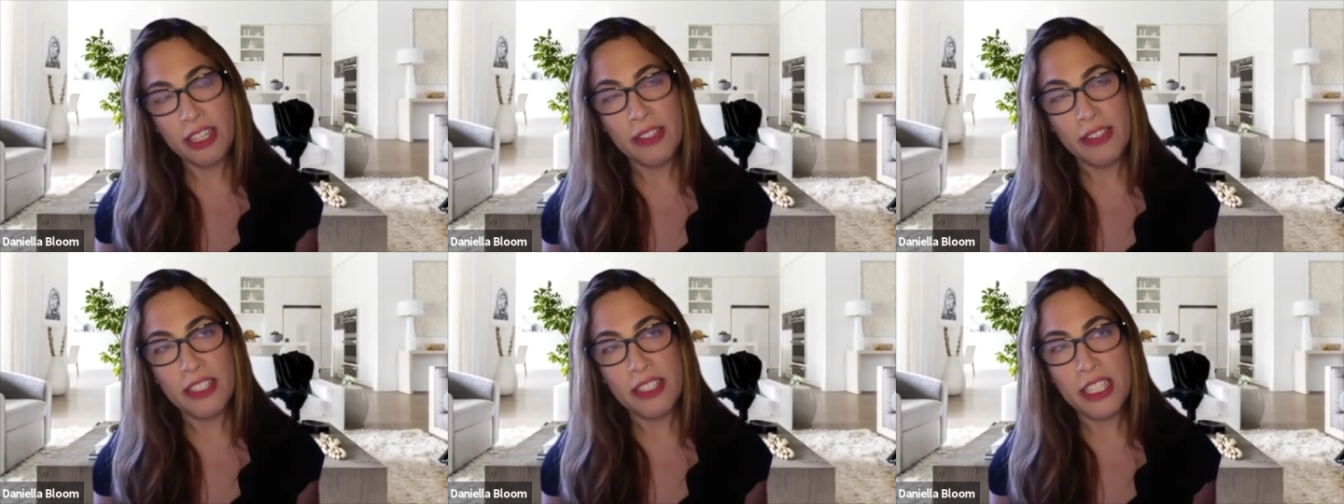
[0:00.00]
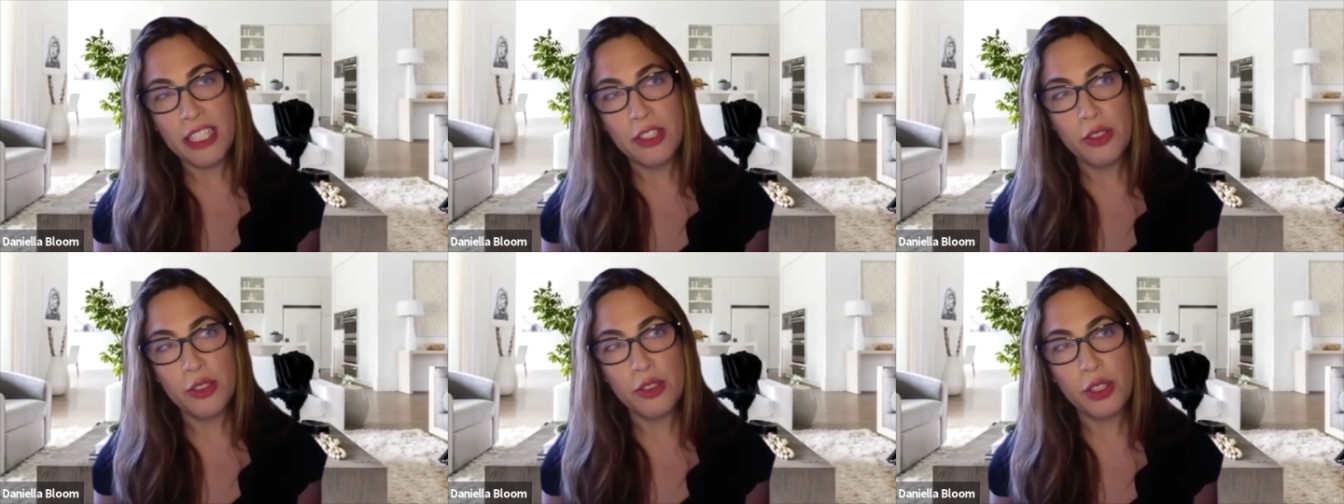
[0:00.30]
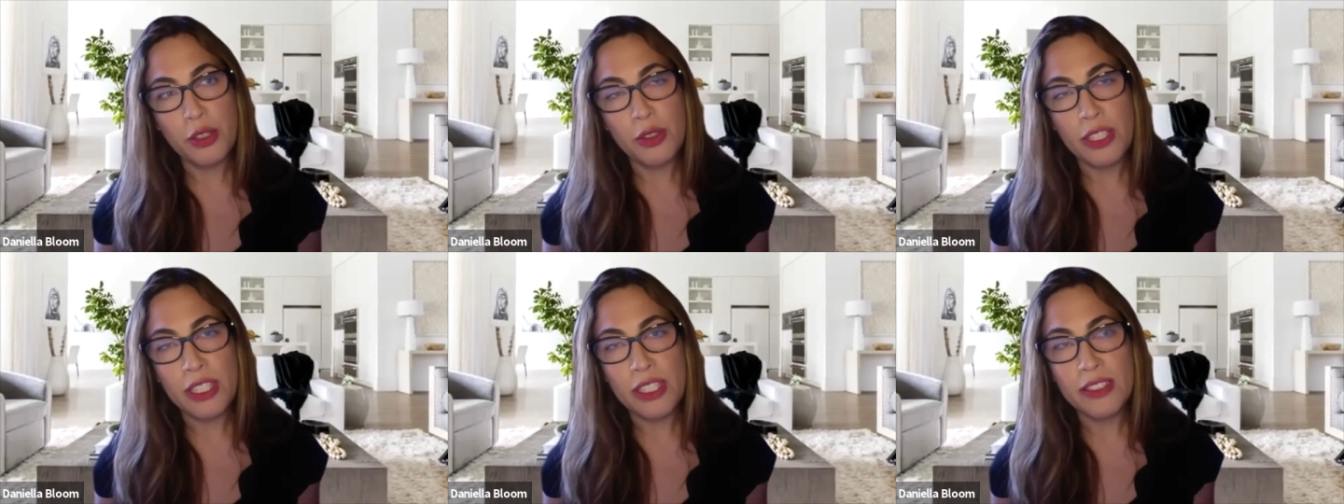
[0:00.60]
of the teachers
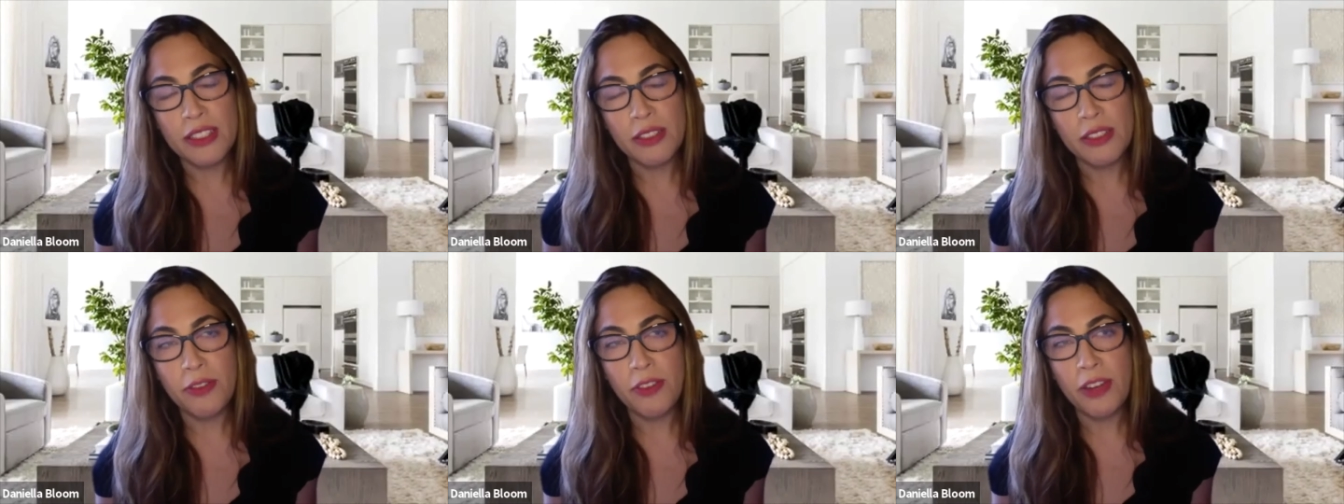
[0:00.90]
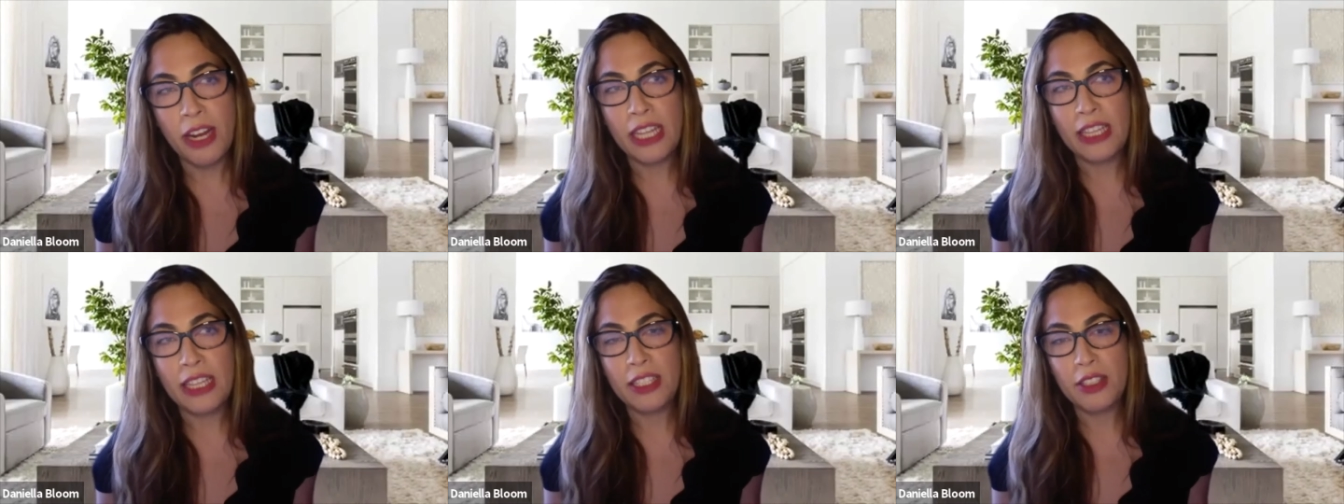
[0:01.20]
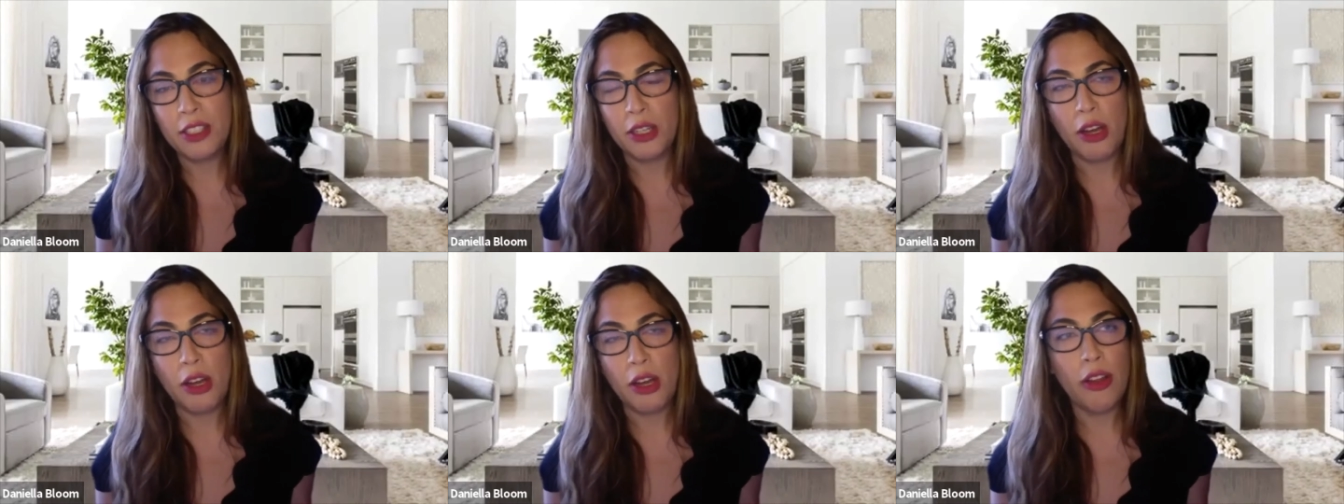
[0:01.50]
unions and finally
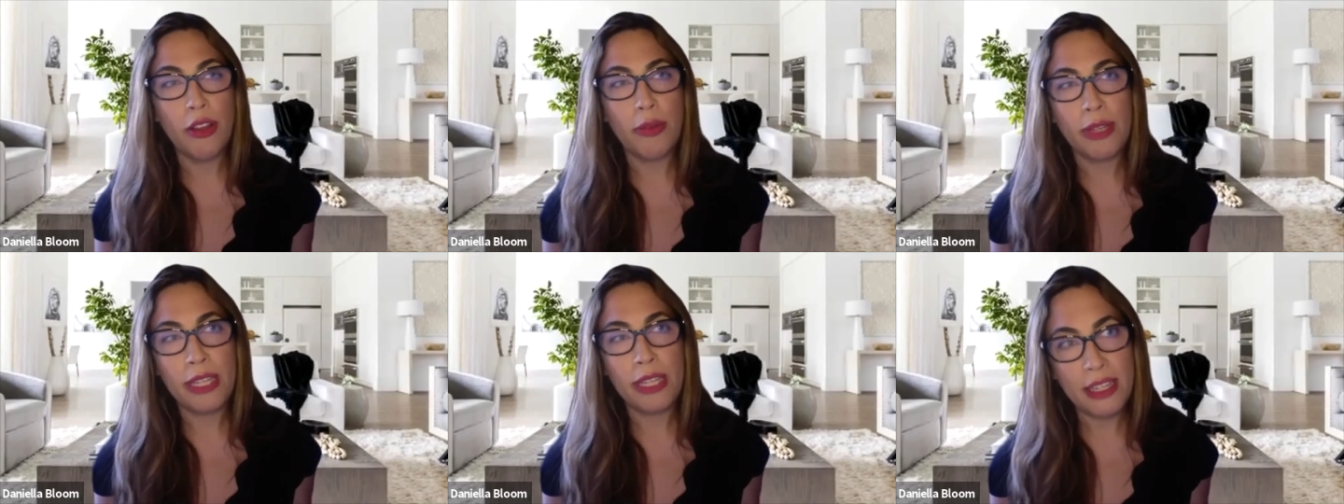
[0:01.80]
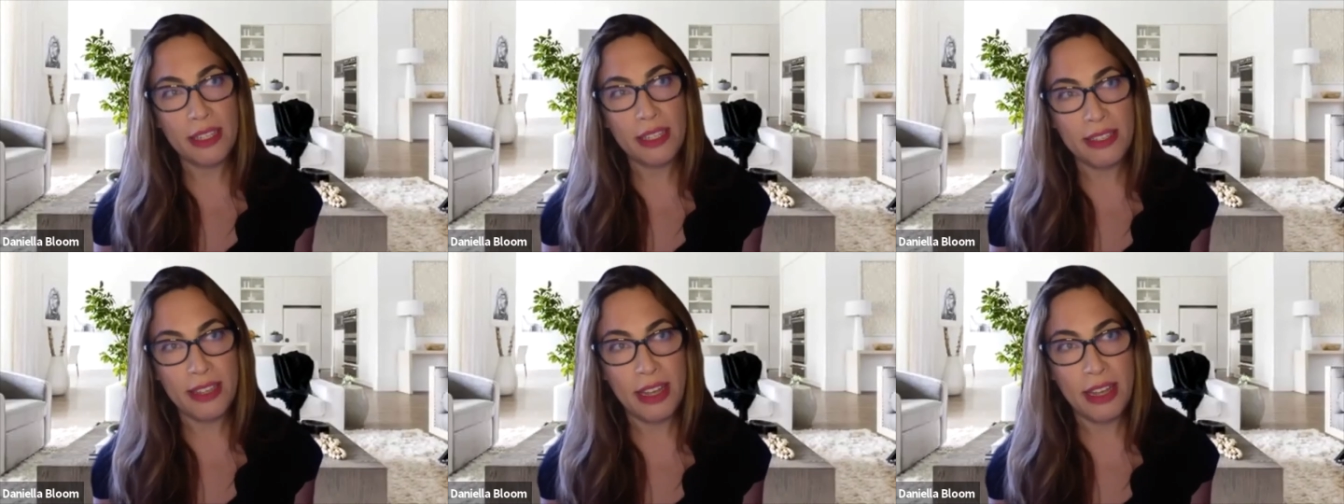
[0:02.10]
took all three kids